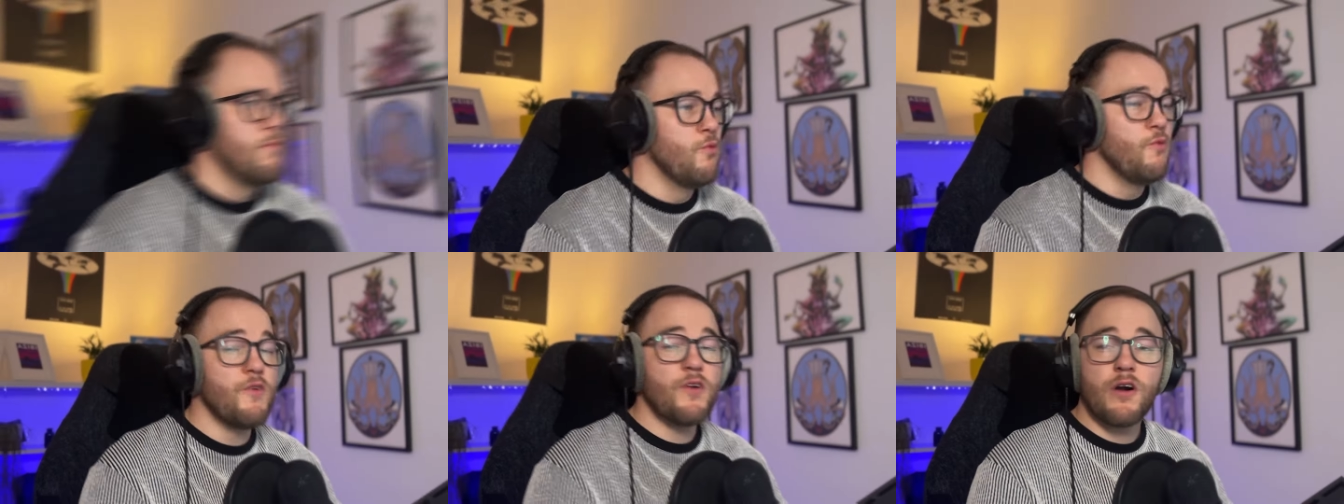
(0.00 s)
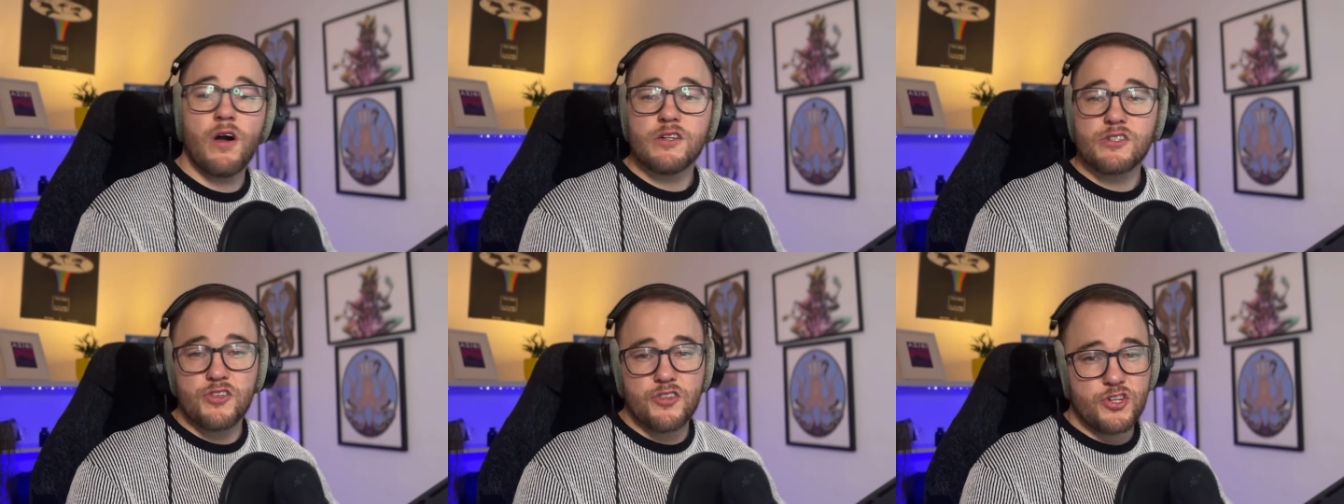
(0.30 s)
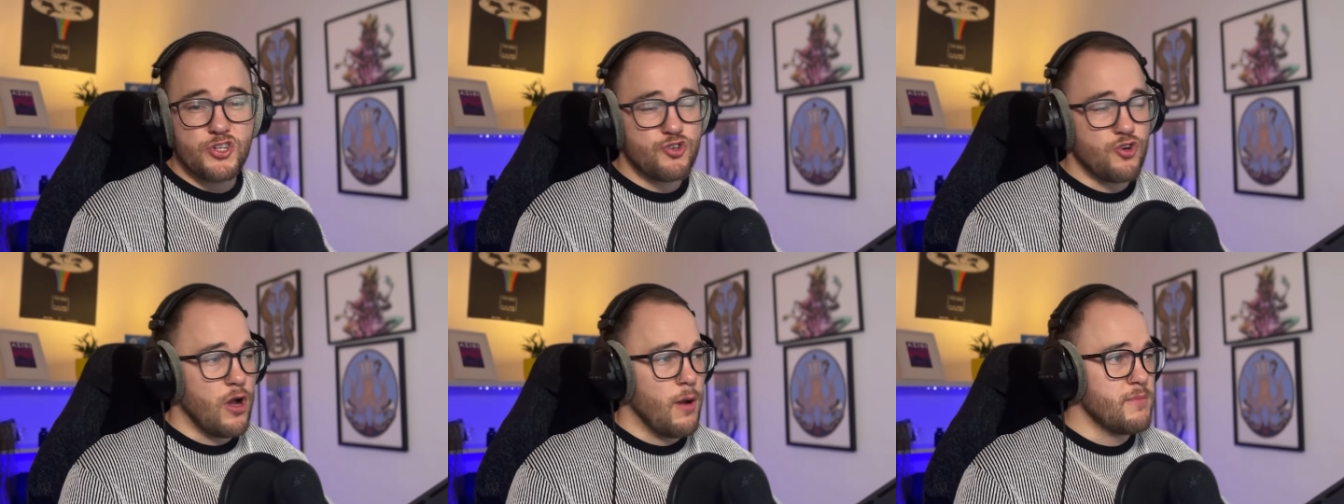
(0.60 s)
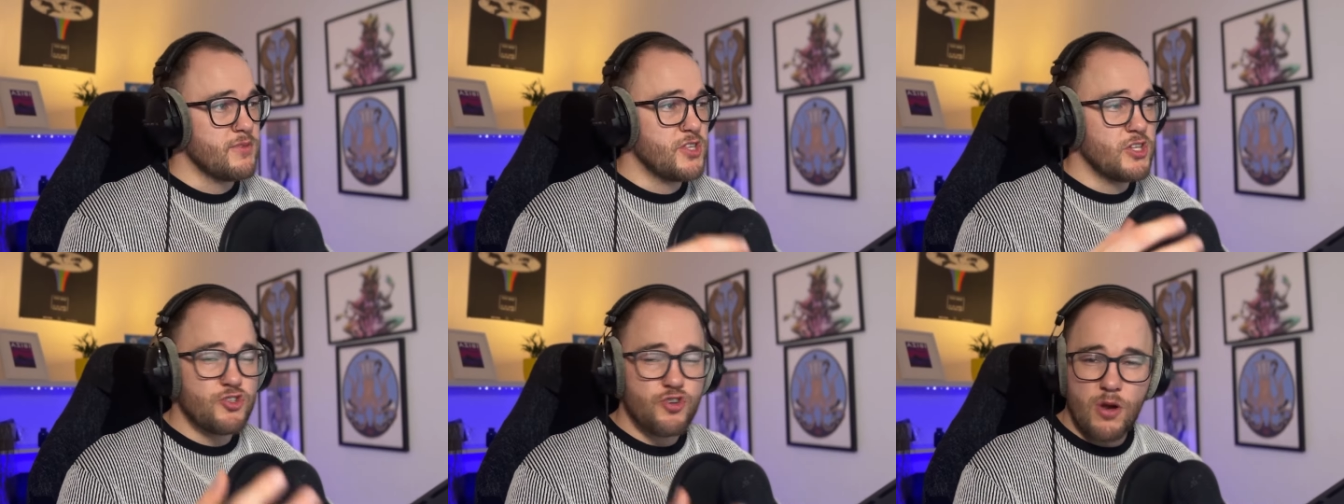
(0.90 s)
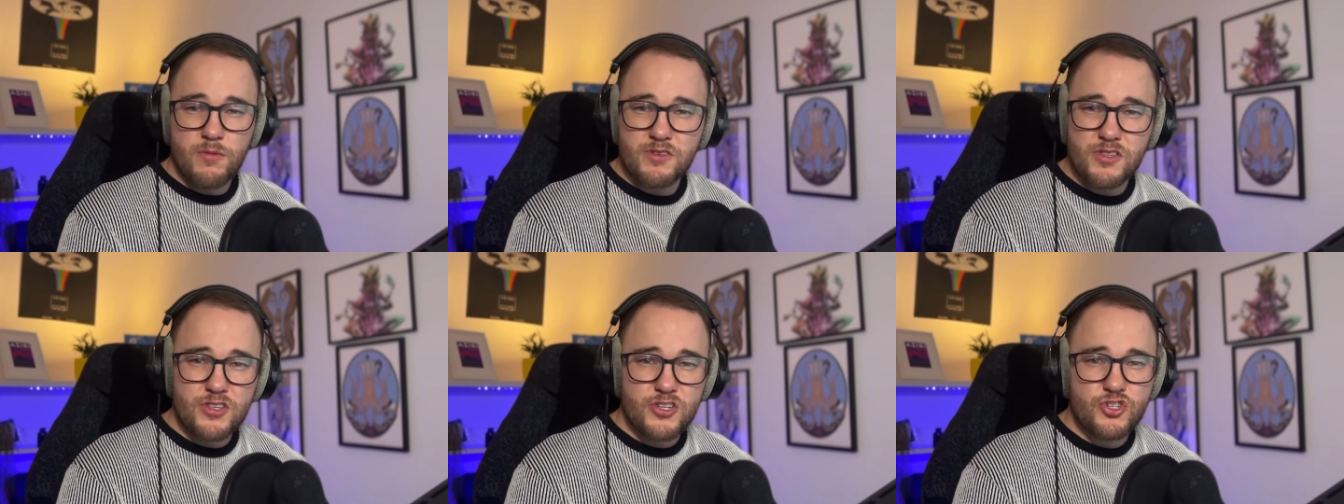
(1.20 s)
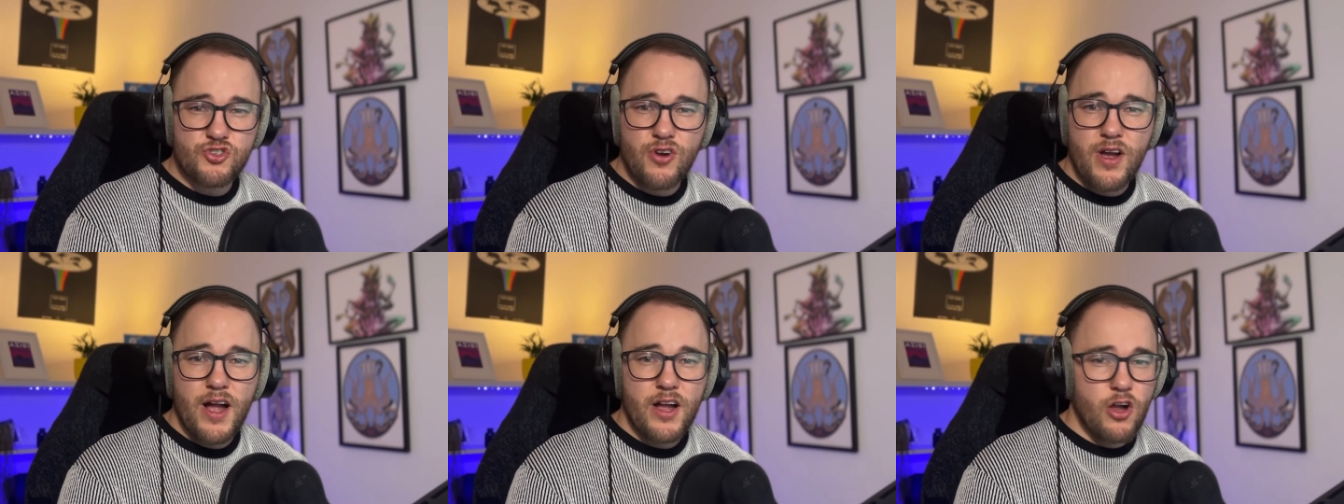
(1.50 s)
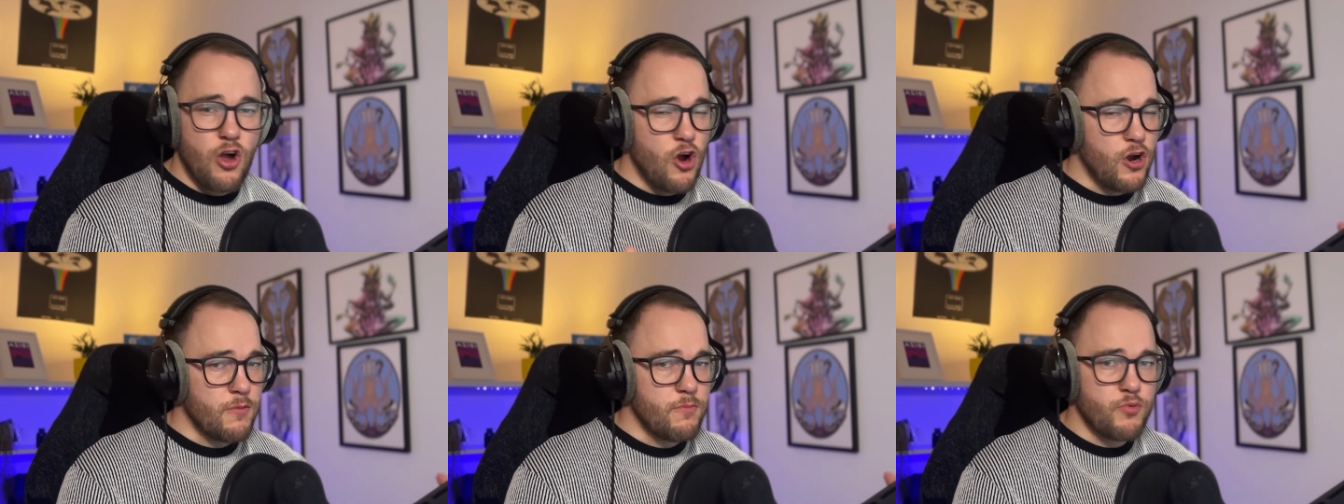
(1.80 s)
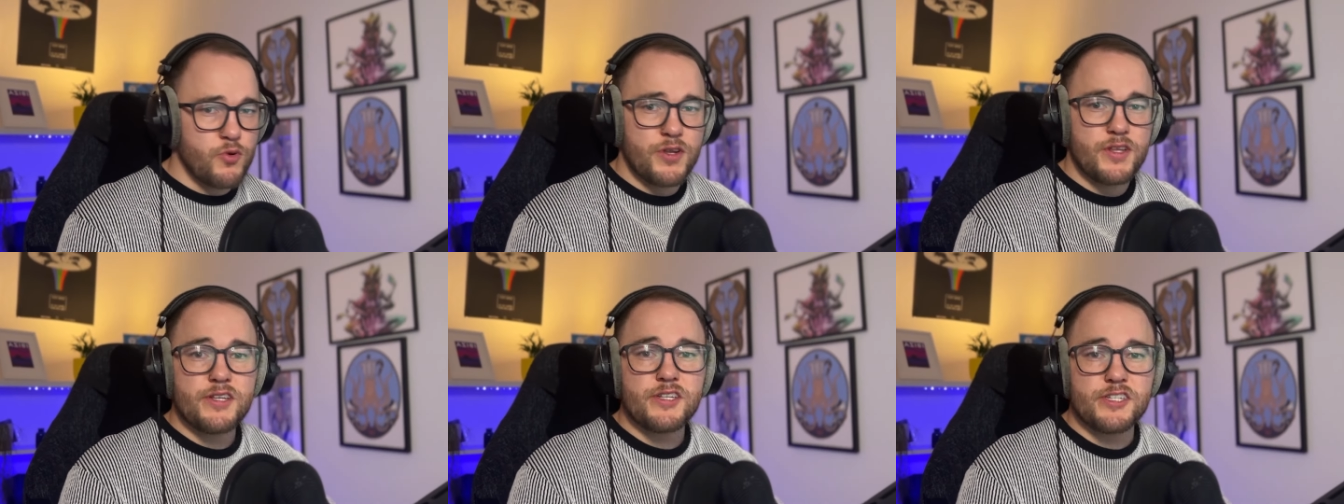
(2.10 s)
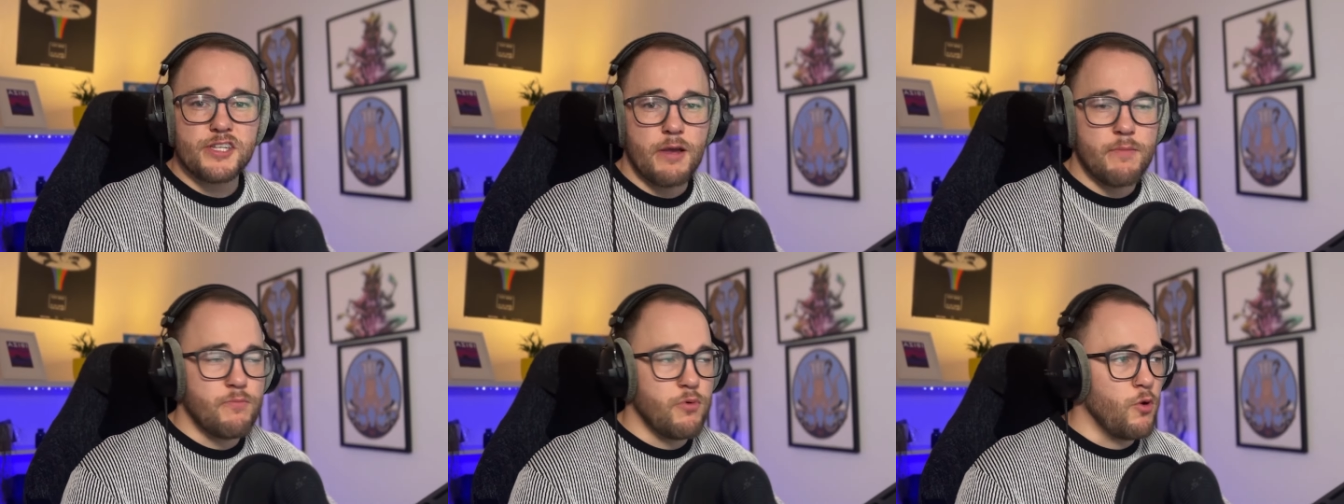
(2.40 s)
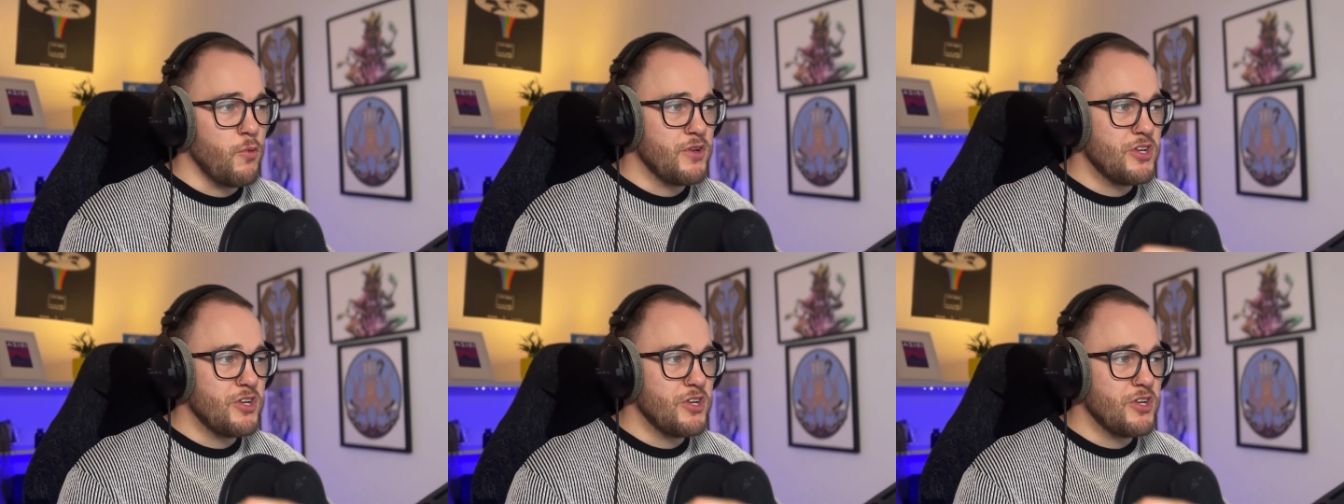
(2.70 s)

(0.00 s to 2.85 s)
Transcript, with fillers: Moving on to the drums. The drums in this track are pretty simple.